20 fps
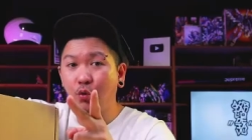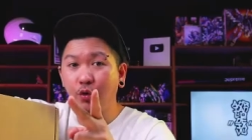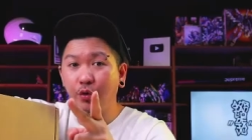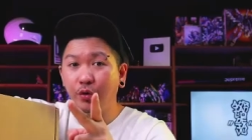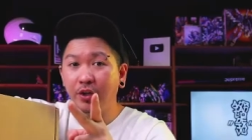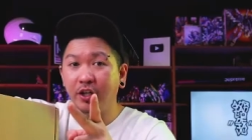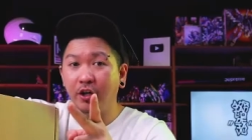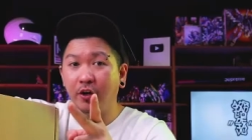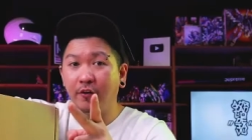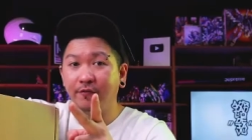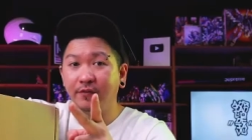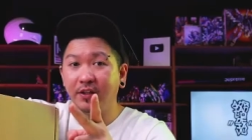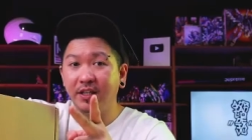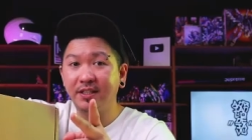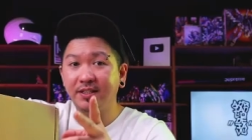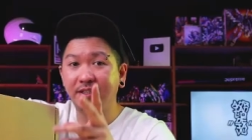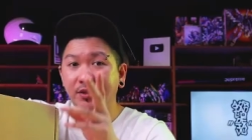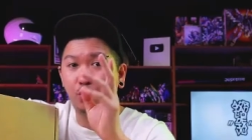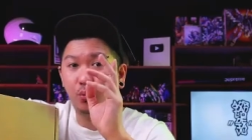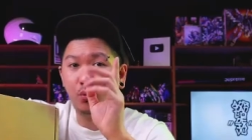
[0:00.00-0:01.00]
two units of
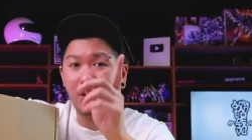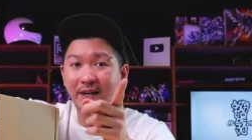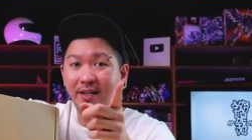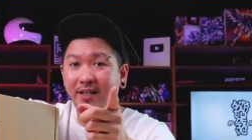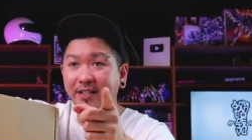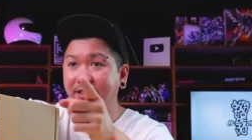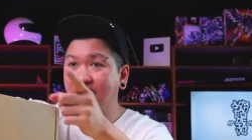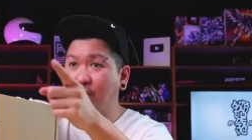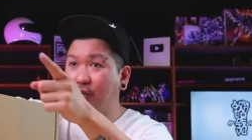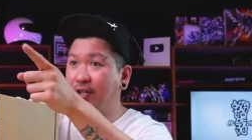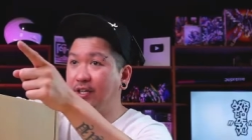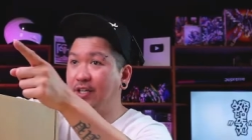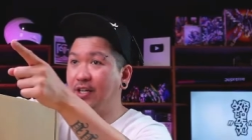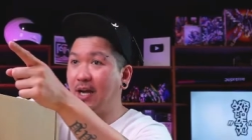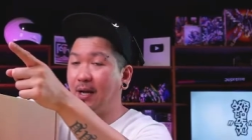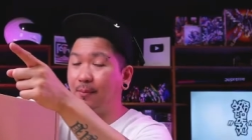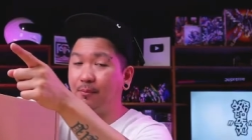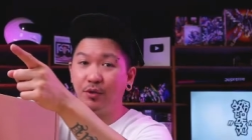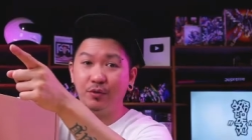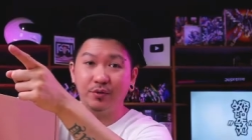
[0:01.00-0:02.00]
this. One is already
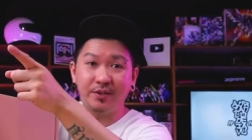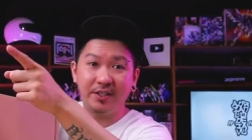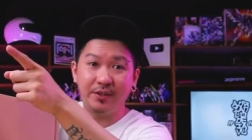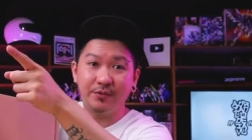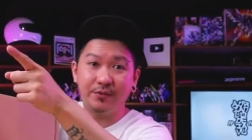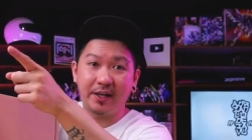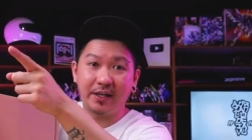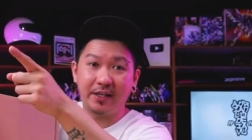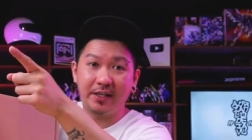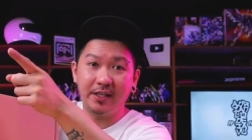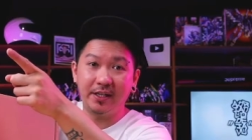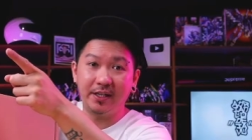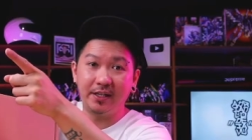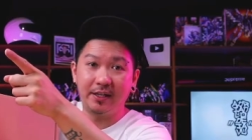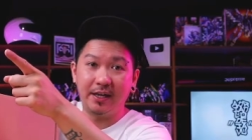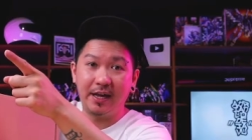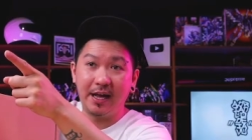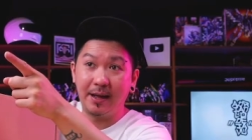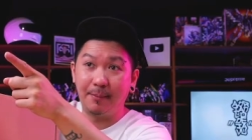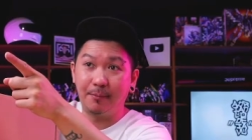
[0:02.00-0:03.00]
I'm using right here,
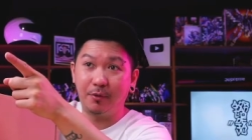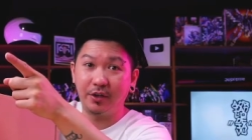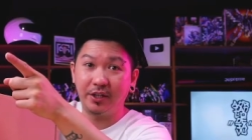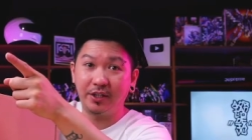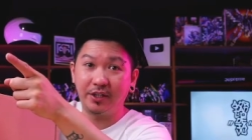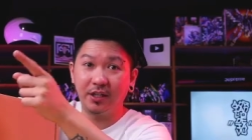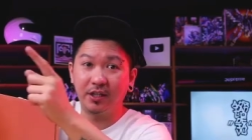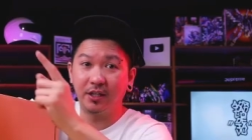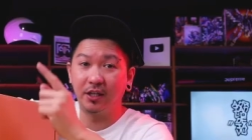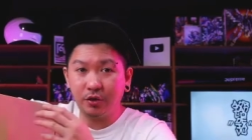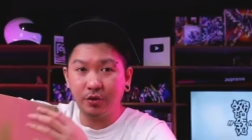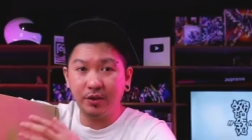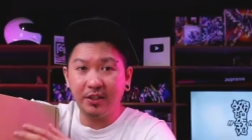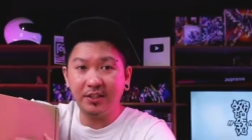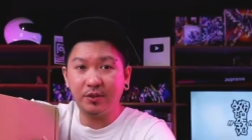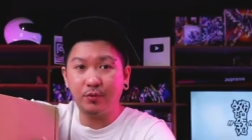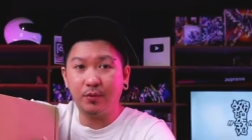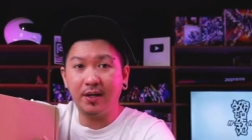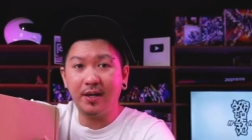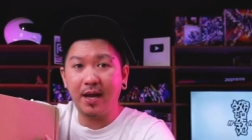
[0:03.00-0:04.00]
uh, monitor. So
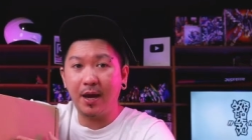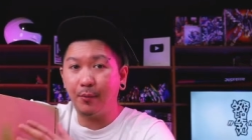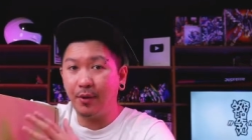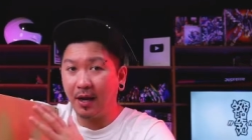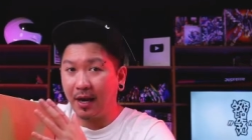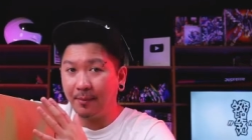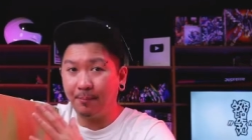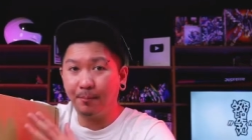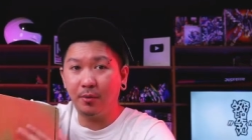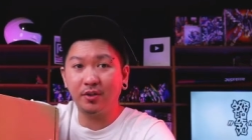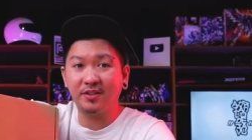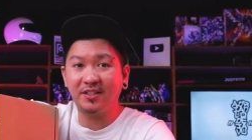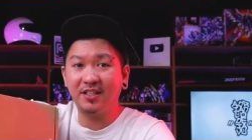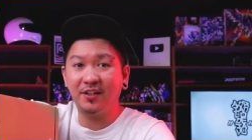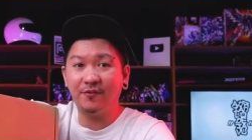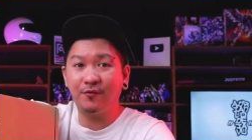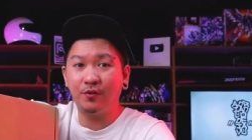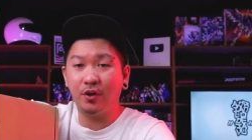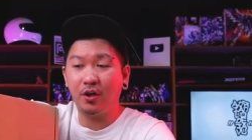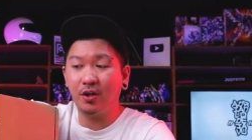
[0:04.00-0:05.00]
this one I will unbox,
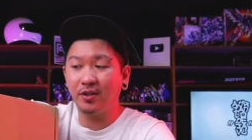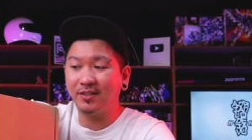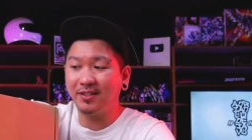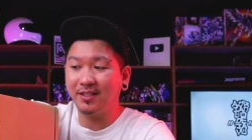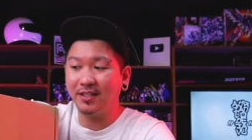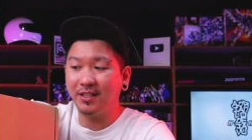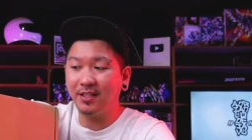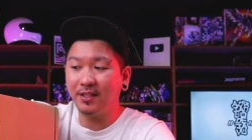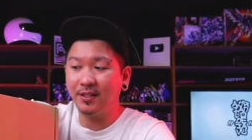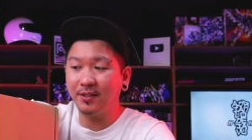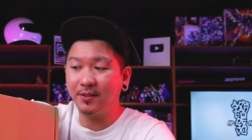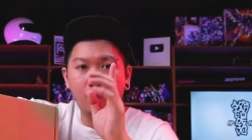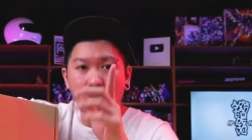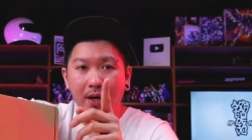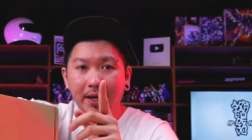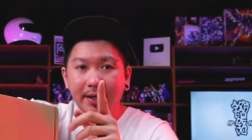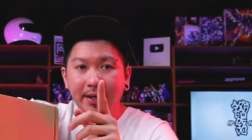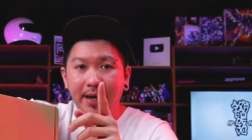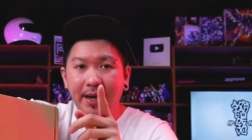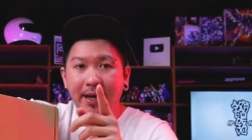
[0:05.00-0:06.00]
give you all see
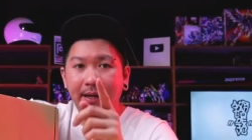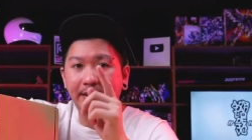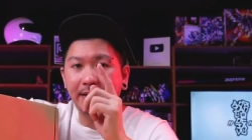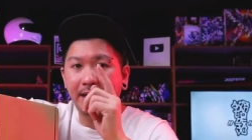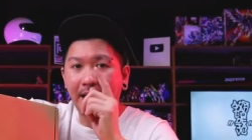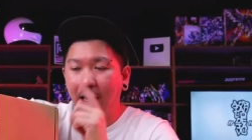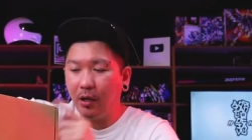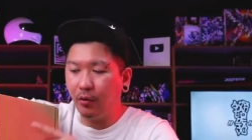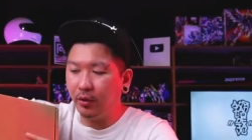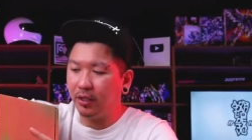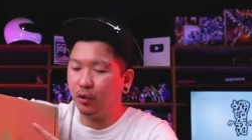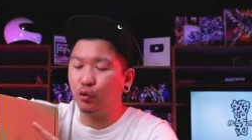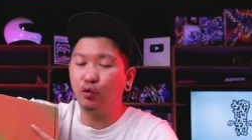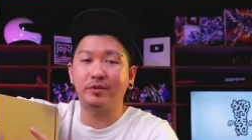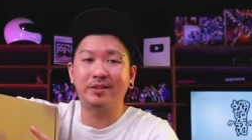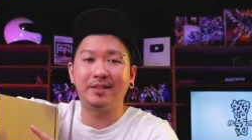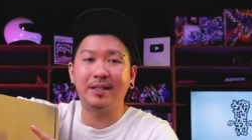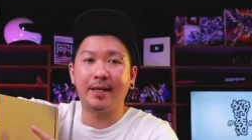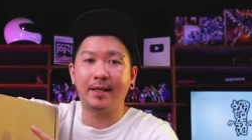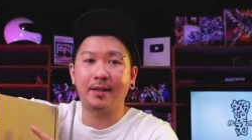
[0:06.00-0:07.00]
what and how it looks